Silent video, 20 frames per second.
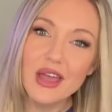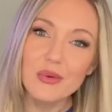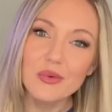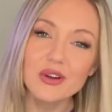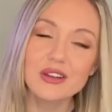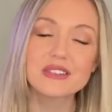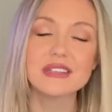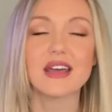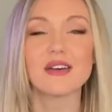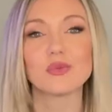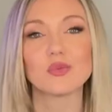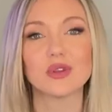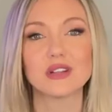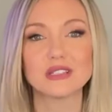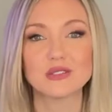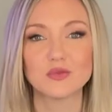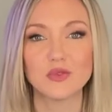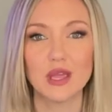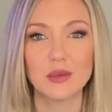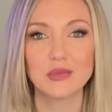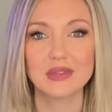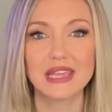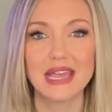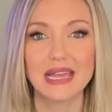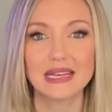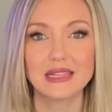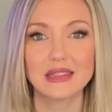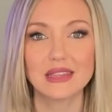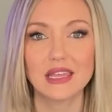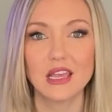worked out and what his family
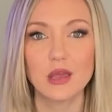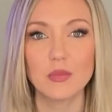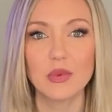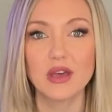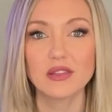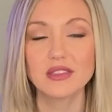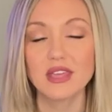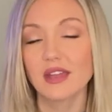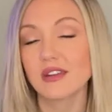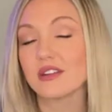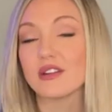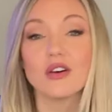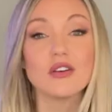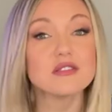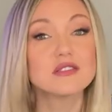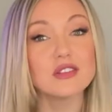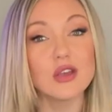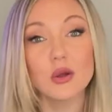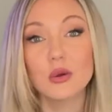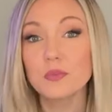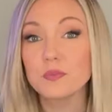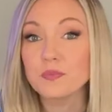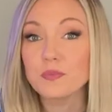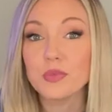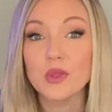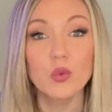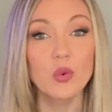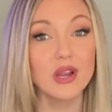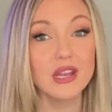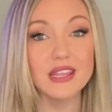had to think about that. And also
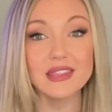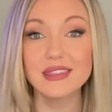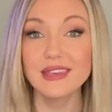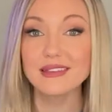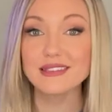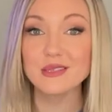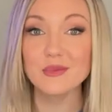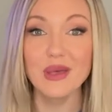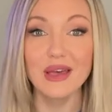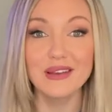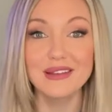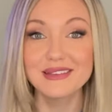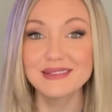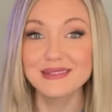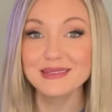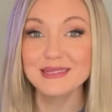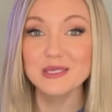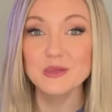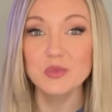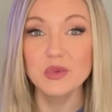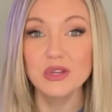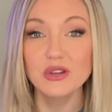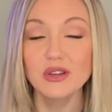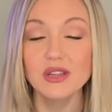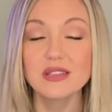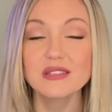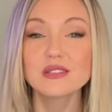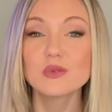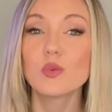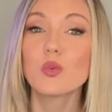what he thinks about his
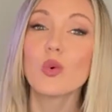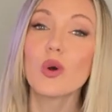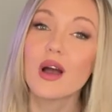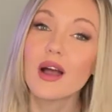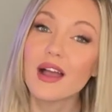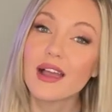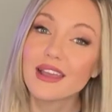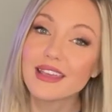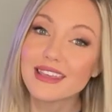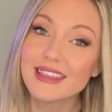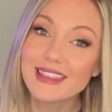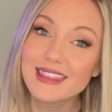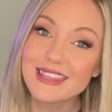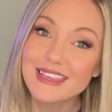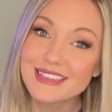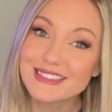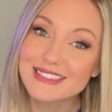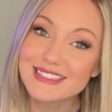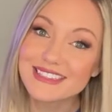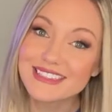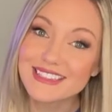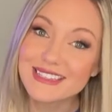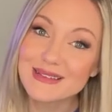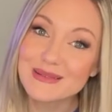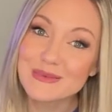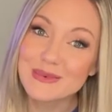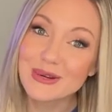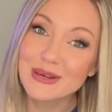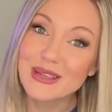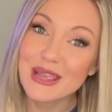experience, why he thinks it
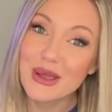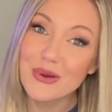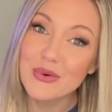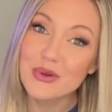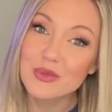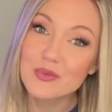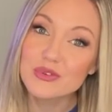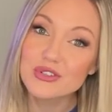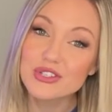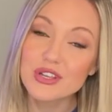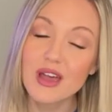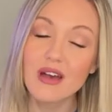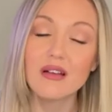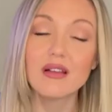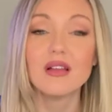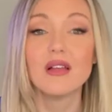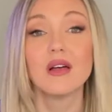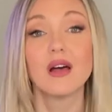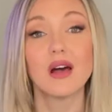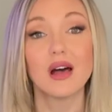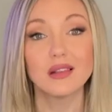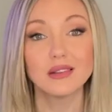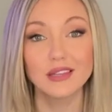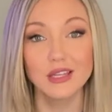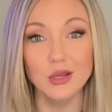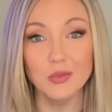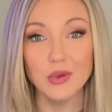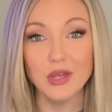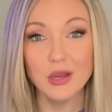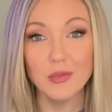didn't work out with Michelle, a
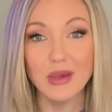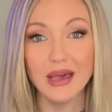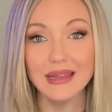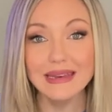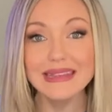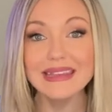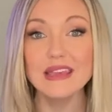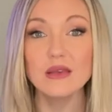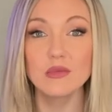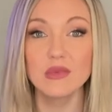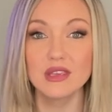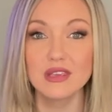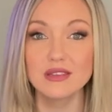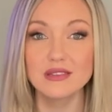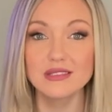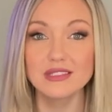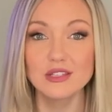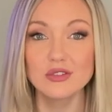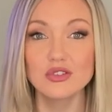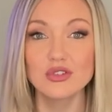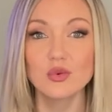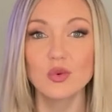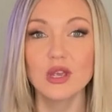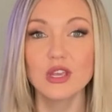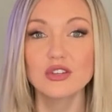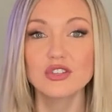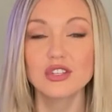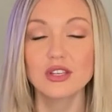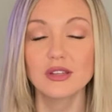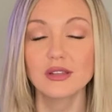little bit about him, his
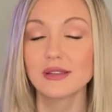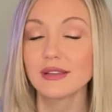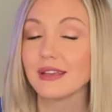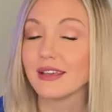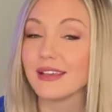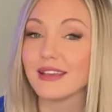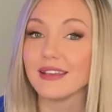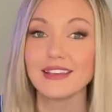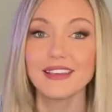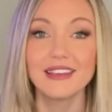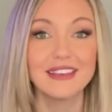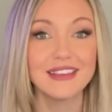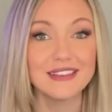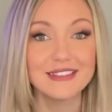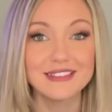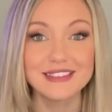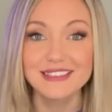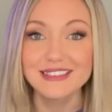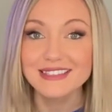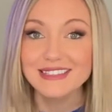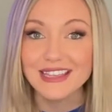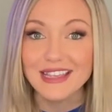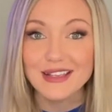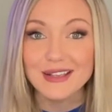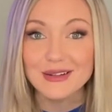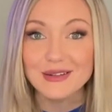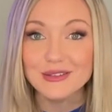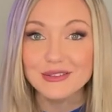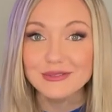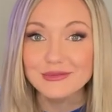situation. Is he
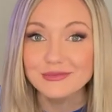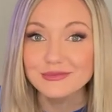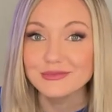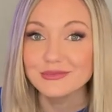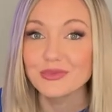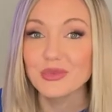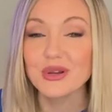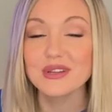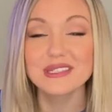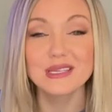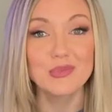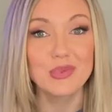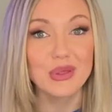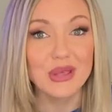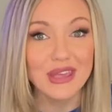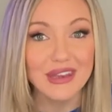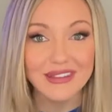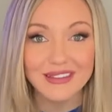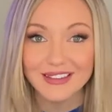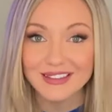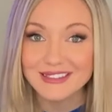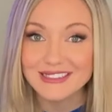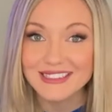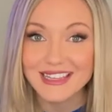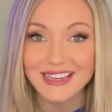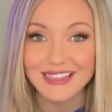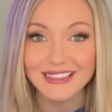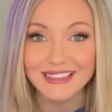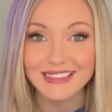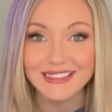single? Where is he planning on
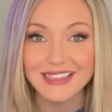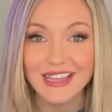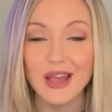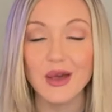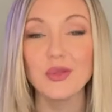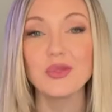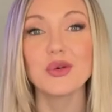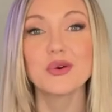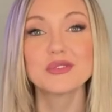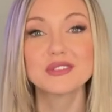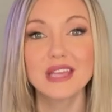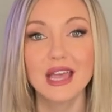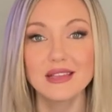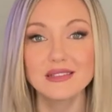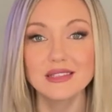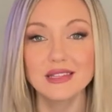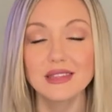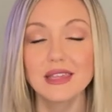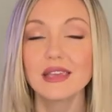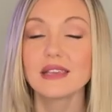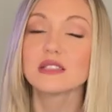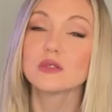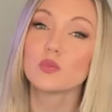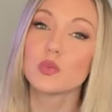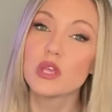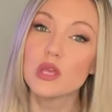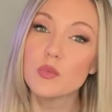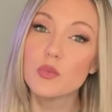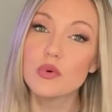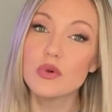settling down? Those kinds of things.
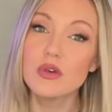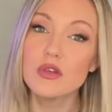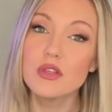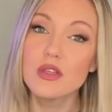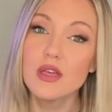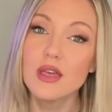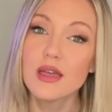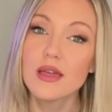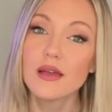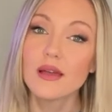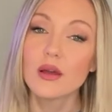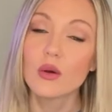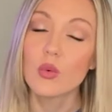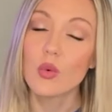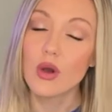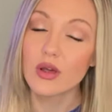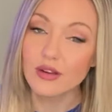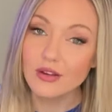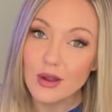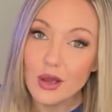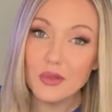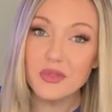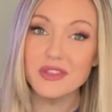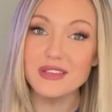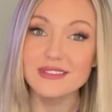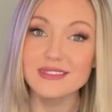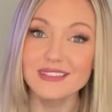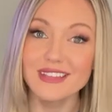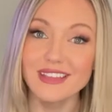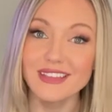People want to know
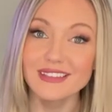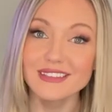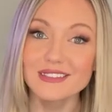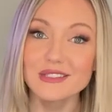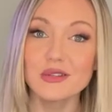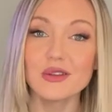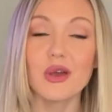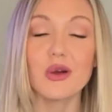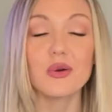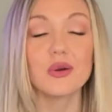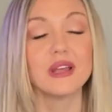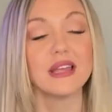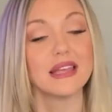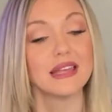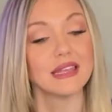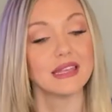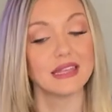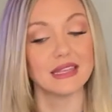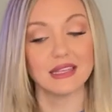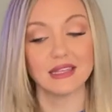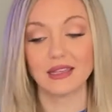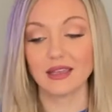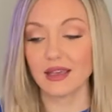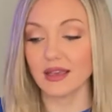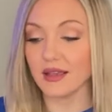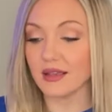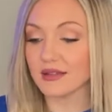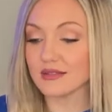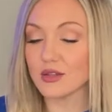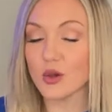these things, you know. He
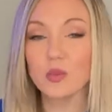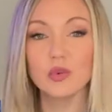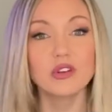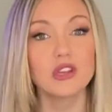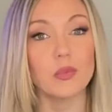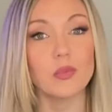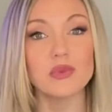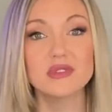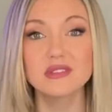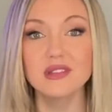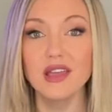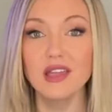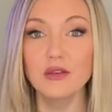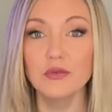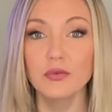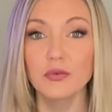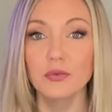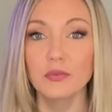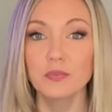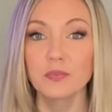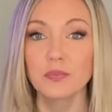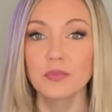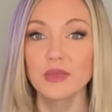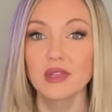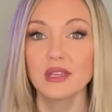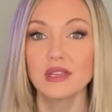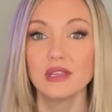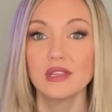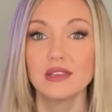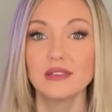has opened up his life.
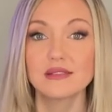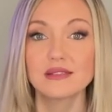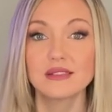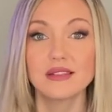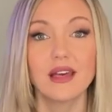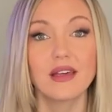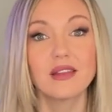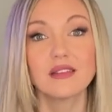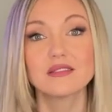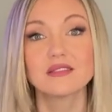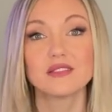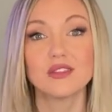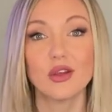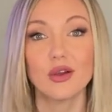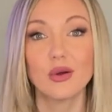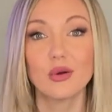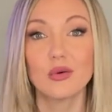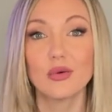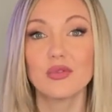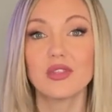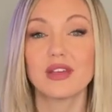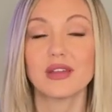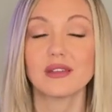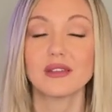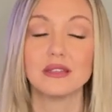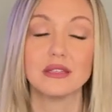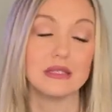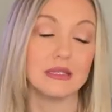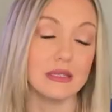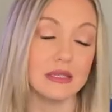He's let us know that
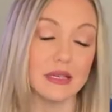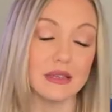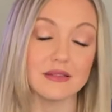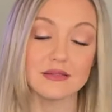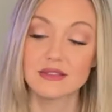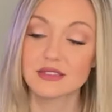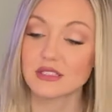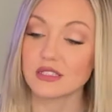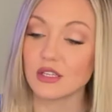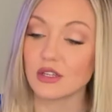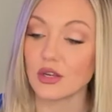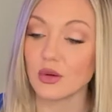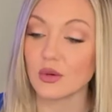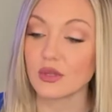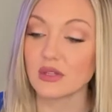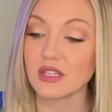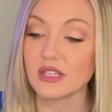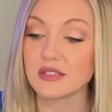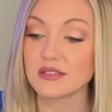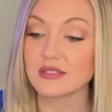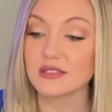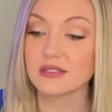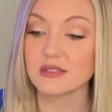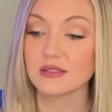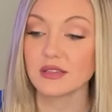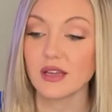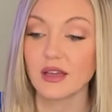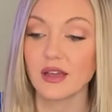he is, you know, at least